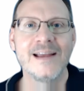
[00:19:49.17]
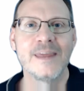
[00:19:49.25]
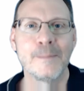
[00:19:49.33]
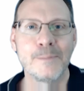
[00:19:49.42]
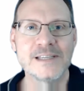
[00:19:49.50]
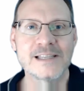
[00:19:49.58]

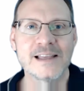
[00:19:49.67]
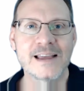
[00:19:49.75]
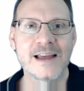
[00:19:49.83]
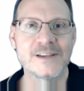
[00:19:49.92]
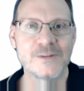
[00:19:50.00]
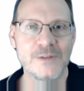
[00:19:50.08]
then please click
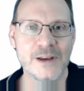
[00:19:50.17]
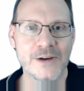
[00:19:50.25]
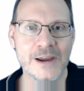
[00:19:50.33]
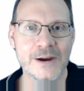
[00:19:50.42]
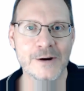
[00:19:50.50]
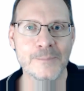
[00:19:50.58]
on this video
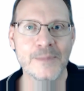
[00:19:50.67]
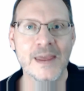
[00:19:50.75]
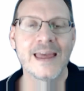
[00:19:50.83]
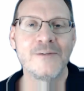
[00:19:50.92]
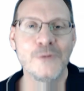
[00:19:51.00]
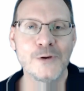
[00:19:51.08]
here.
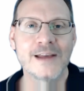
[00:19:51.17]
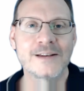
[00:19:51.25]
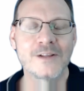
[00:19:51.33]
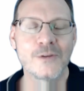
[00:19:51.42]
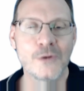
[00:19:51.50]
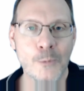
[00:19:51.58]
And if you'd like
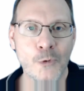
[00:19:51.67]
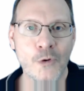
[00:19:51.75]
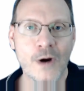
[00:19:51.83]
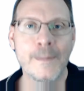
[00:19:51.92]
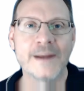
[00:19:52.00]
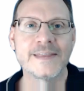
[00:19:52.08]
to learn more
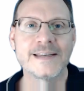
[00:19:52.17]
about the